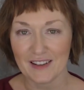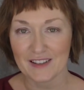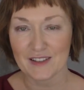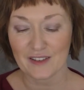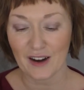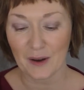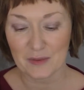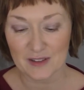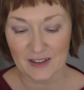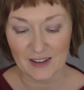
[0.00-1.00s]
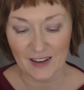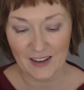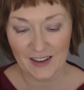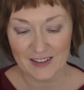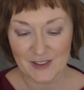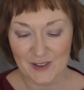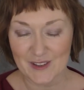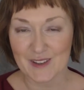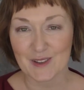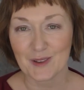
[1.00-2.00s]
scraps, so
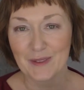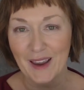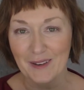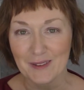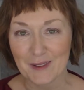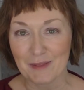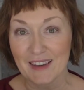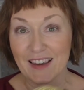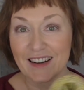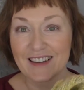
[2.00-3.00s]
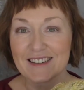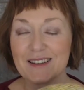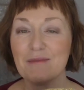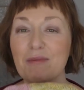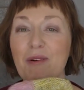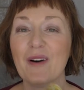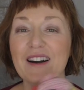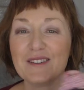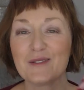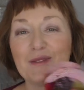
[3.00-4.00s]
she told me I would be getting some more
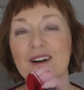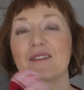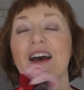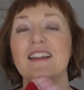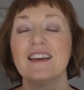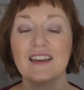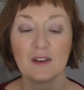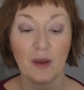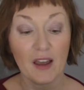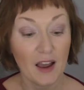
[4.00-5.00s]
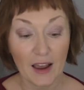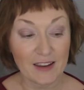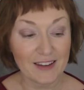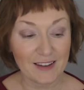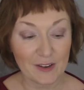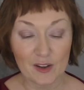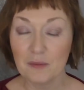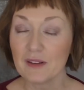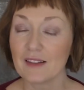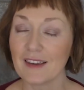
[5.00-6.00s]
to work with, and I couldn't
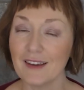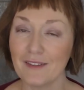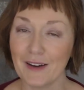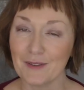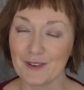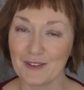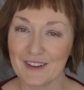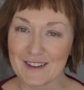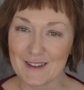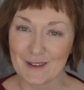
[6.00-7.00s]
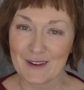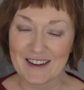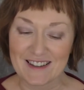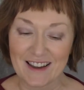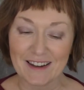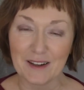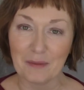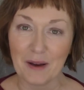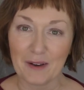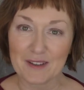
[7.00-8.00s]
believe I would feel so excited
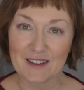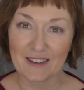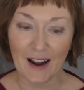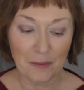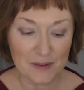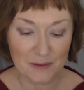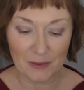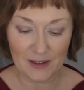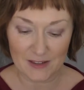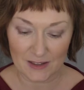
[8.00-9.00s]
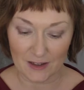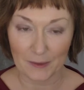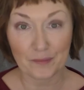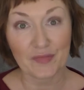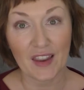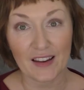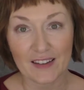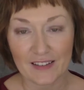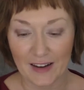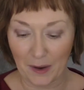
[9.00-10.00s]
about scraps, but yeah,
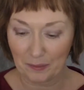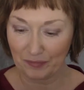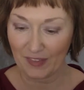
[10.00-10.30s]
here I am.